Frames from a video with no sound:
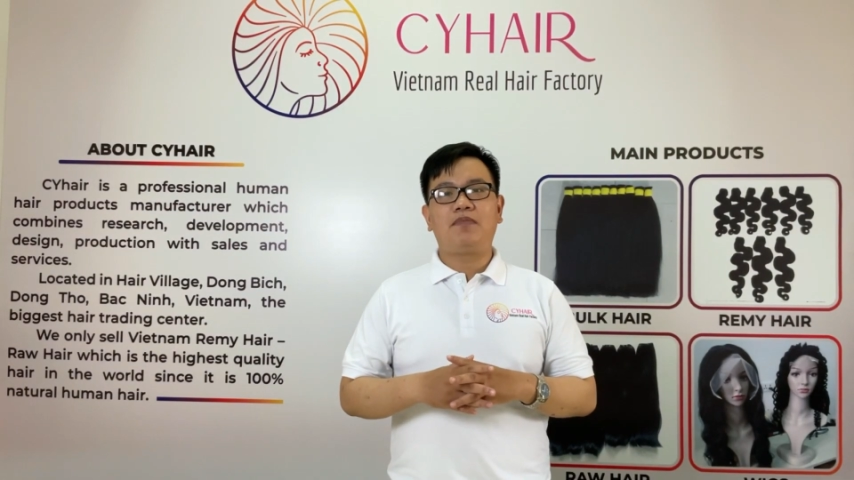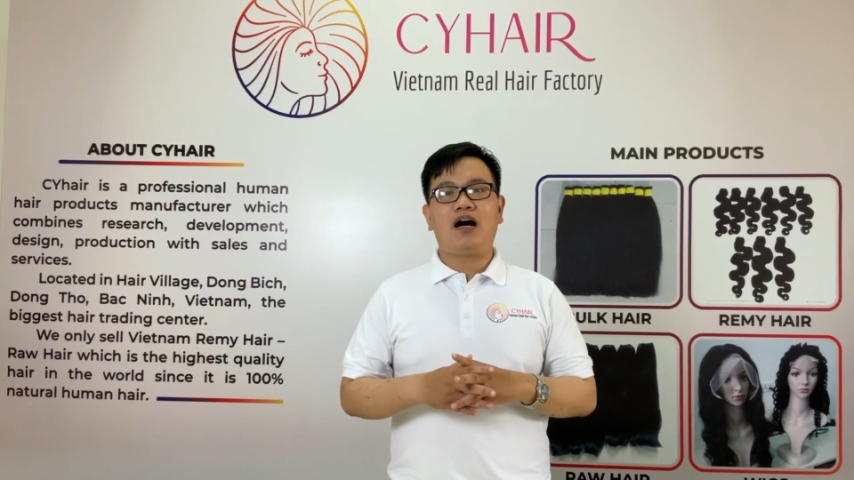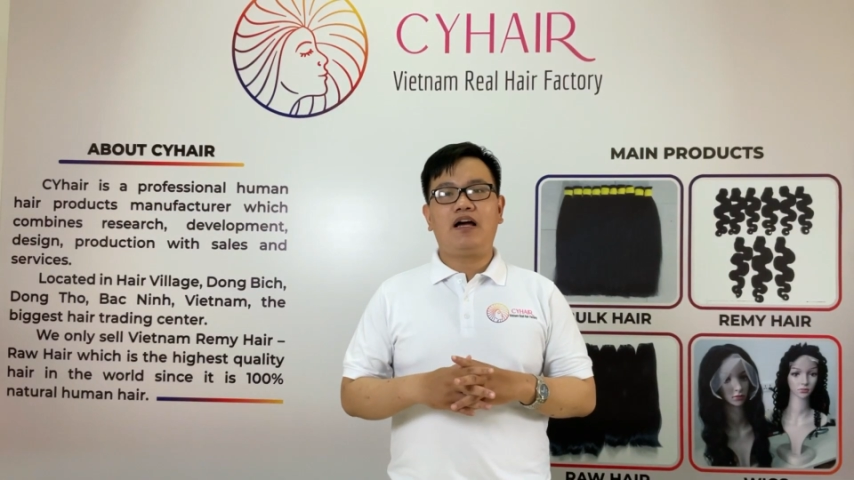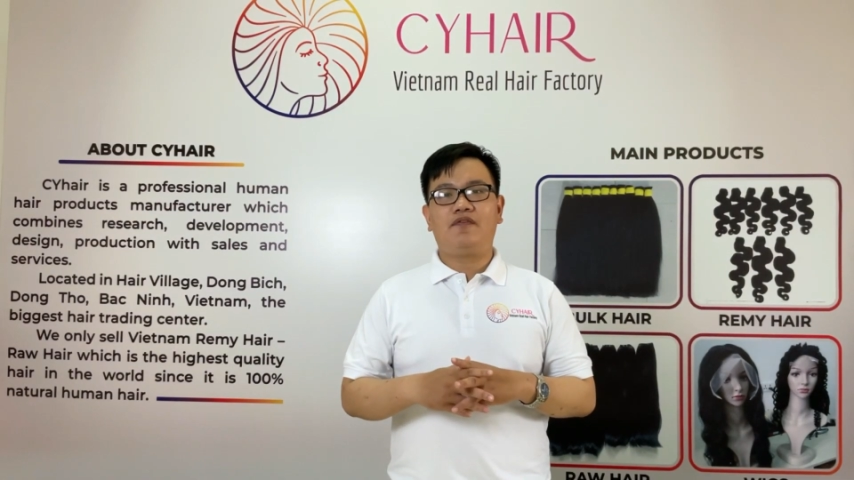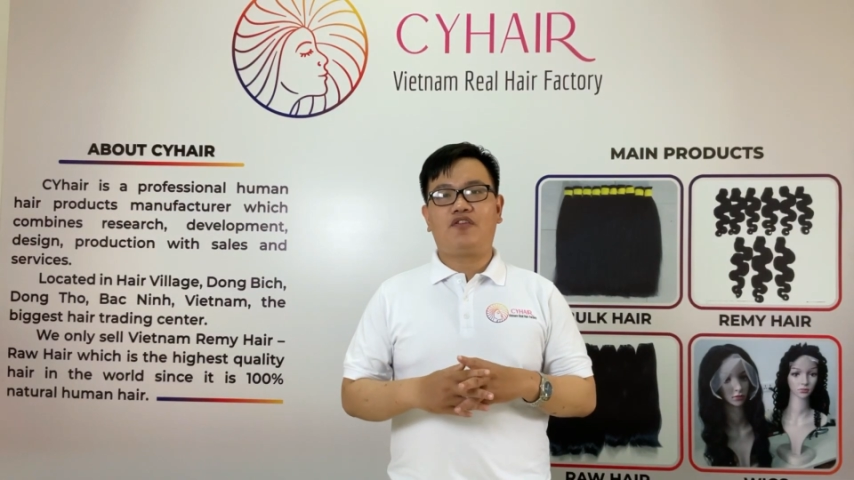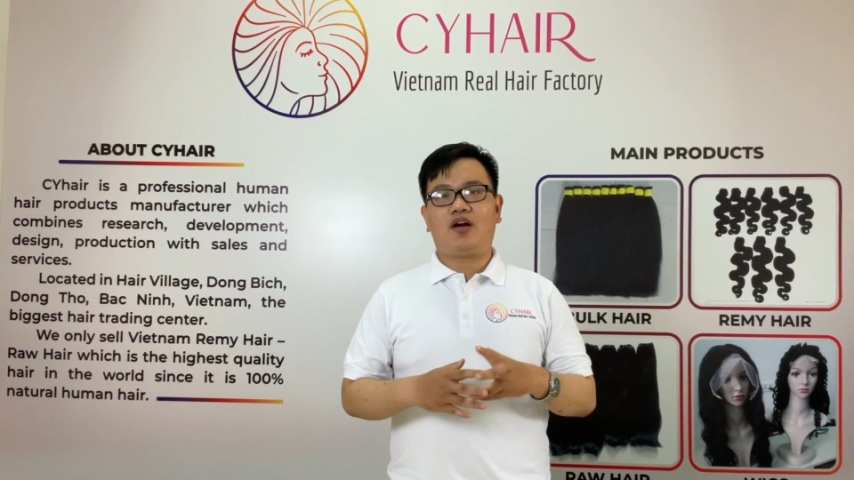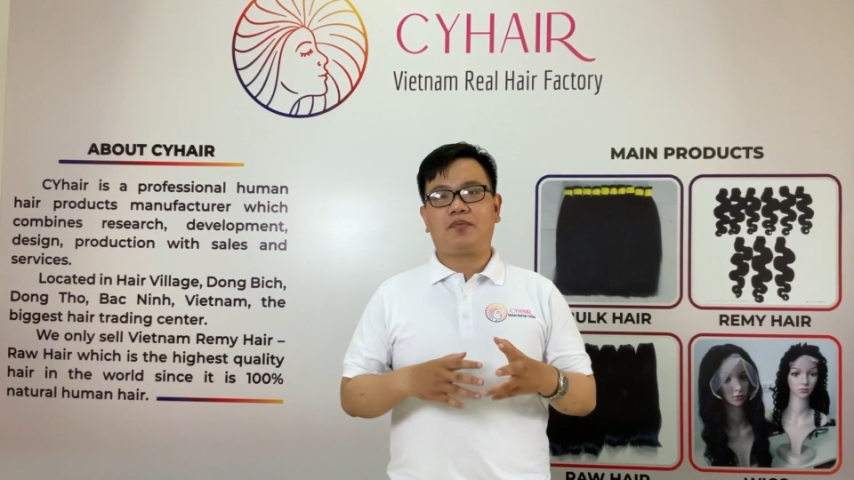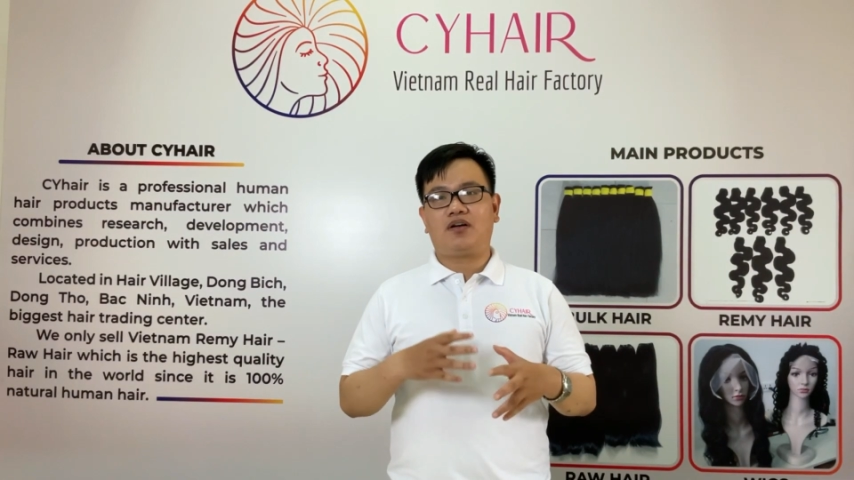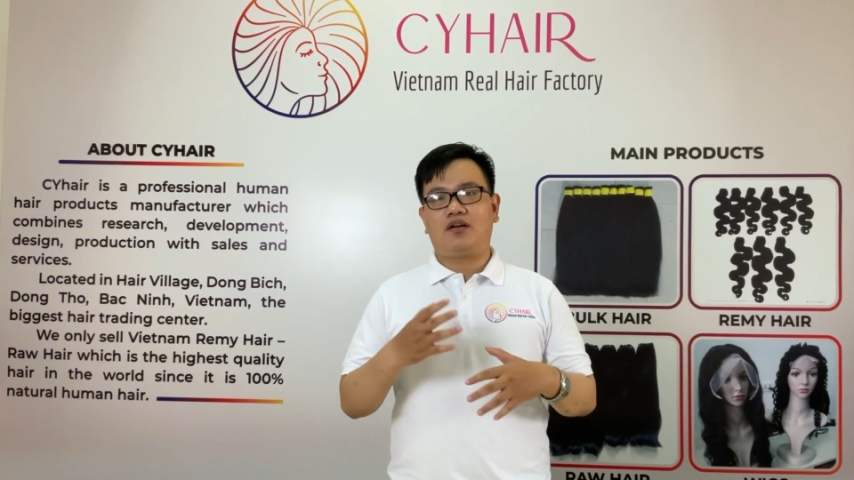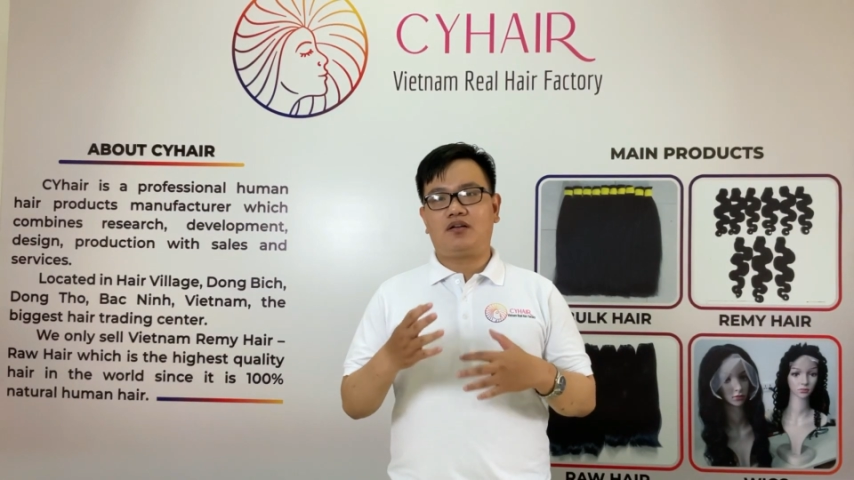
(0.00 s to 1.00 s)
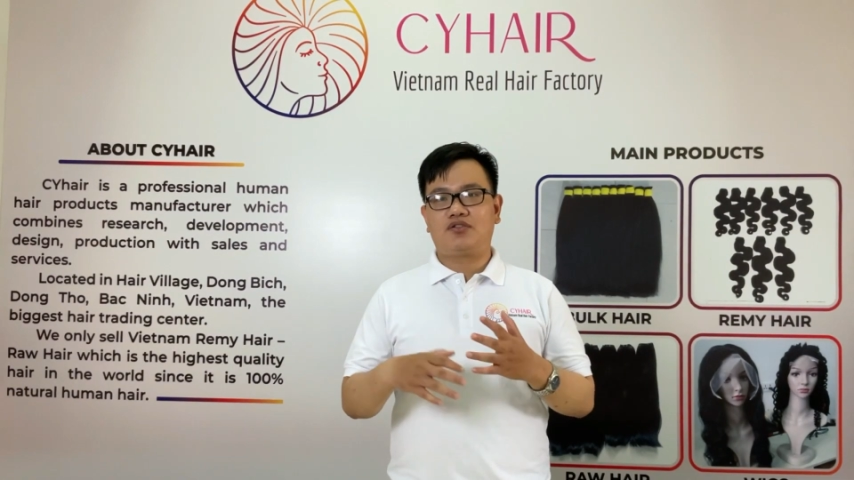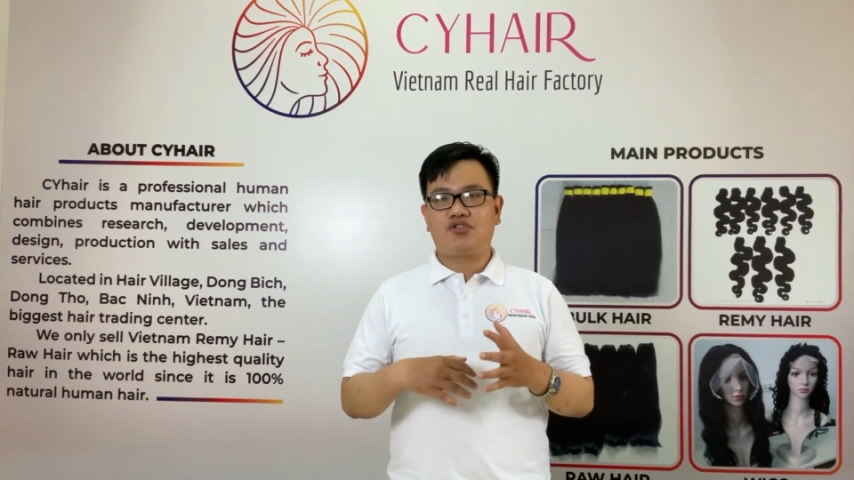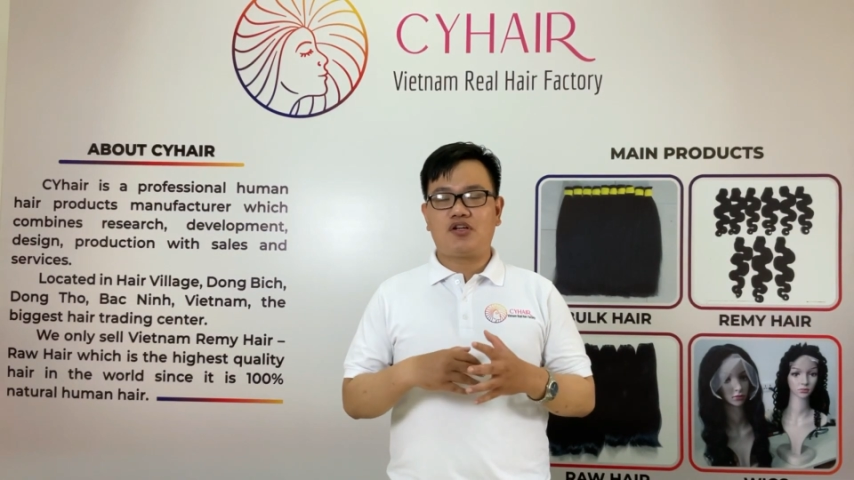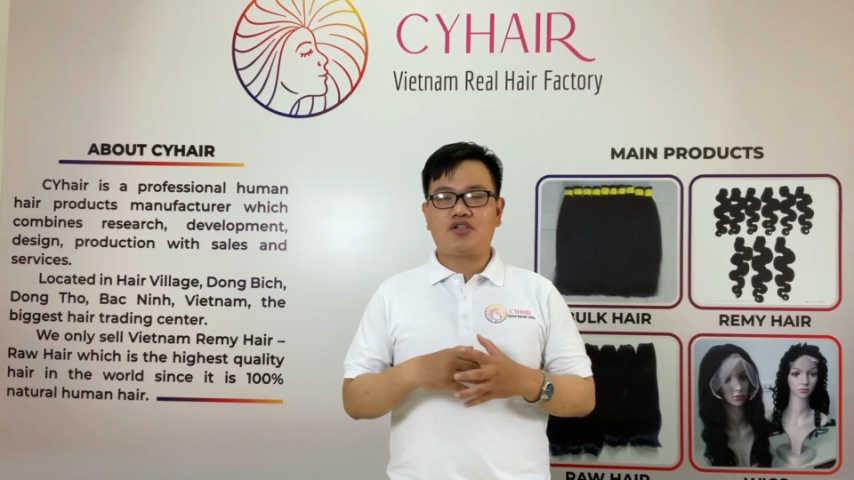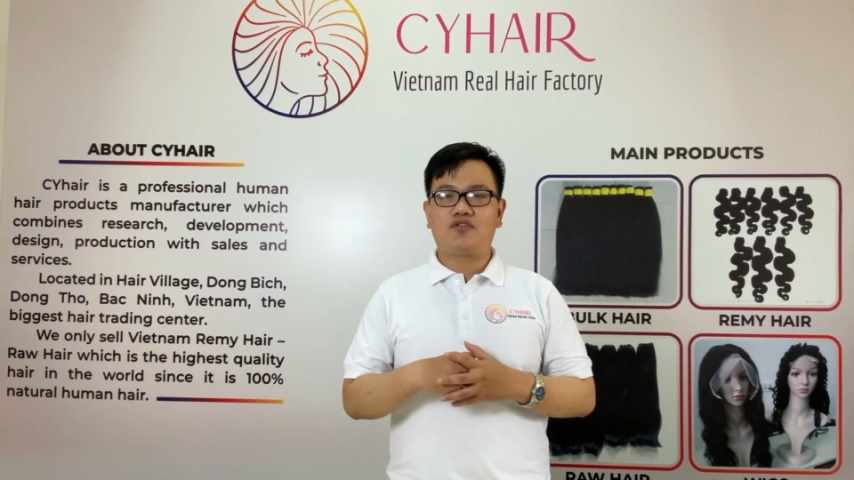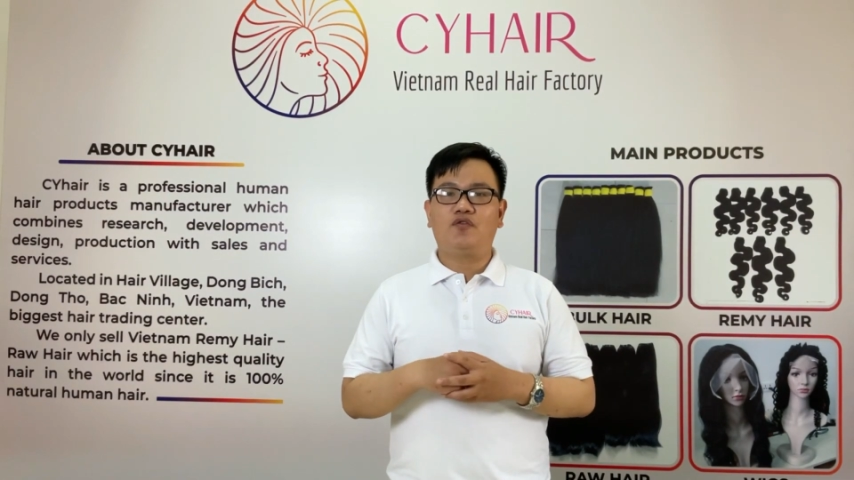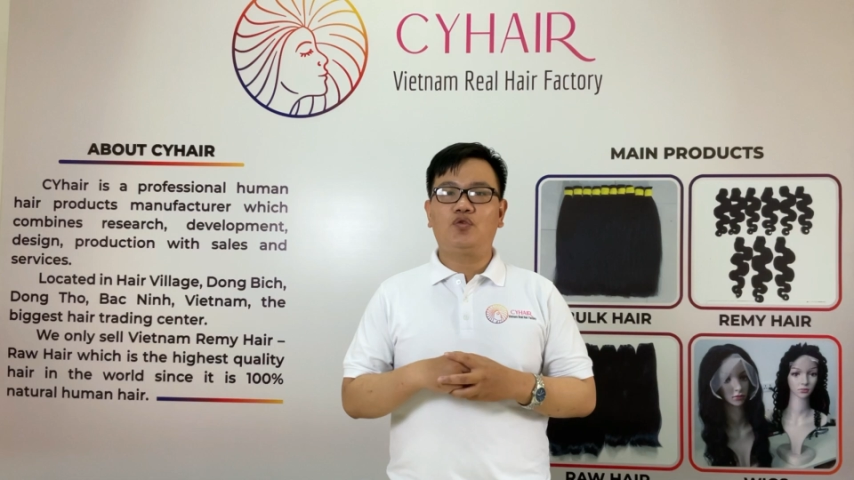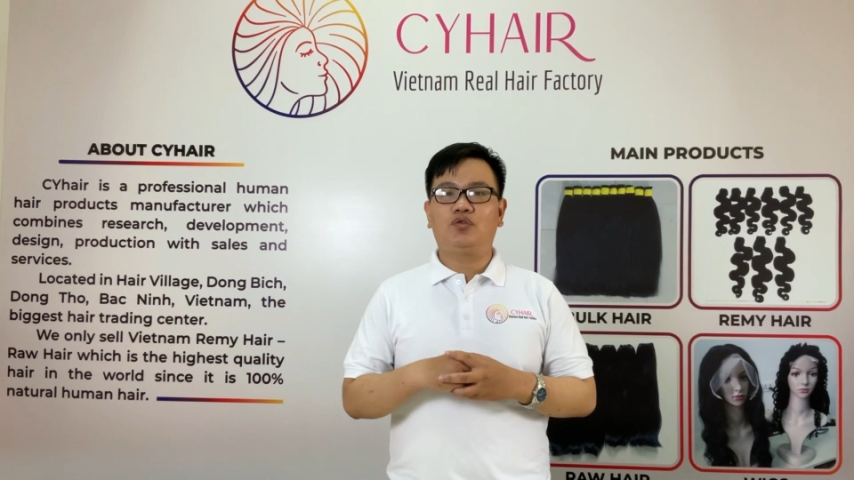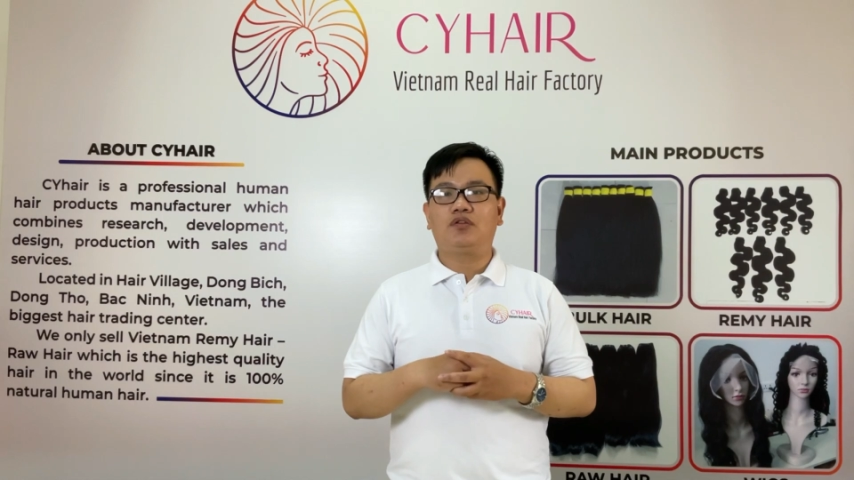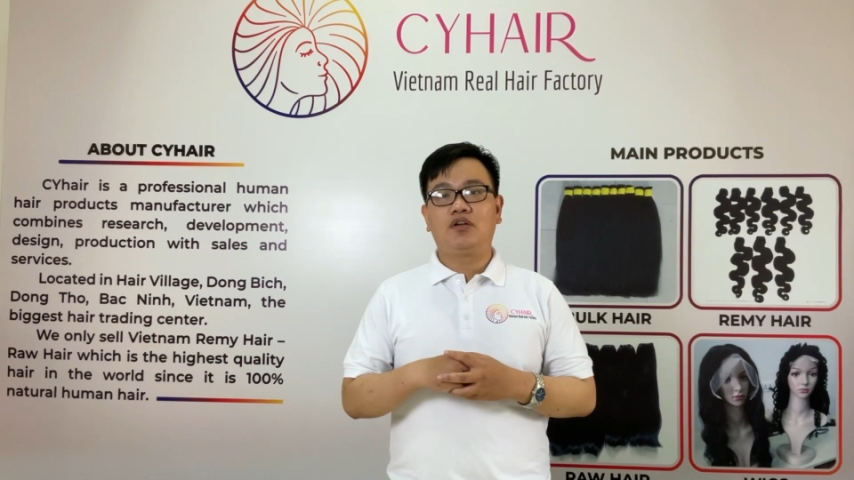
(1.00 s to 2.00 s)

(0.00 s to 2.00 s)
buy from a trustful